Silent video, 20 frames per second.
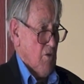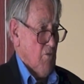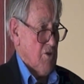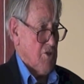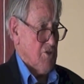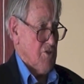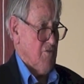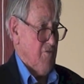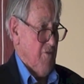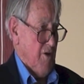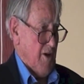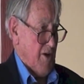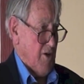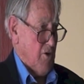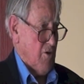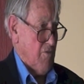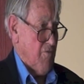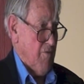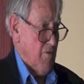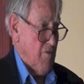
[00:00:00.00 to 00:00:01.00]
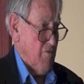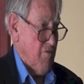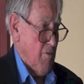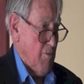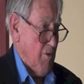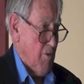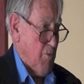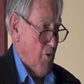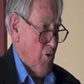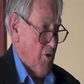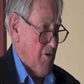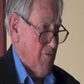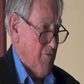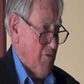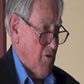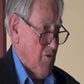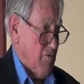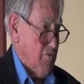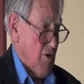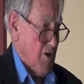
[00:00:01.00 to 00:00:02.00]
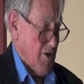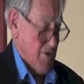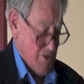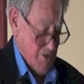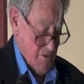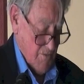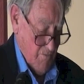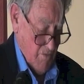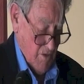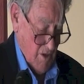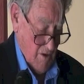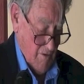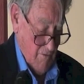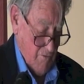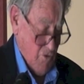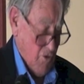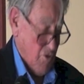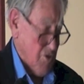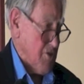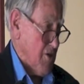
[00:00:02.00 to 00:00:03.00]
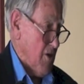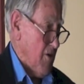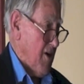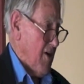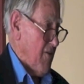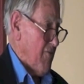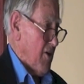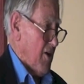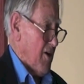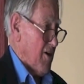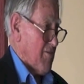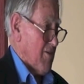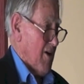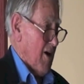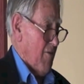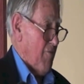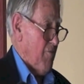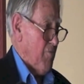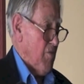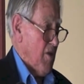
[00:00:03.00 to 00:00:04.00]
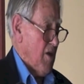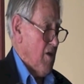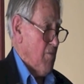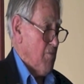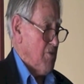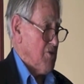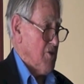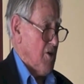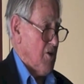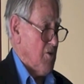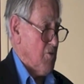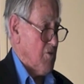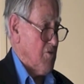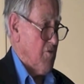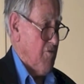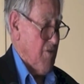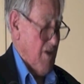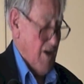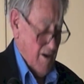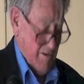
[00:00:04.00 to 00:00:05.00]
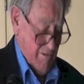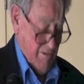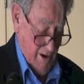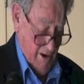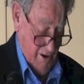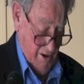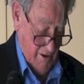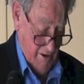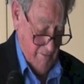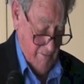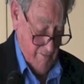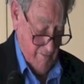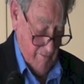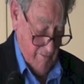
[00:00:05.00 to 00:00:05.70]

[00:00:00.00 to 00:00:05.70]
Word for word: which is fairly good from a point of view of loss. And of course, the heavy aircraft percentage was far greater.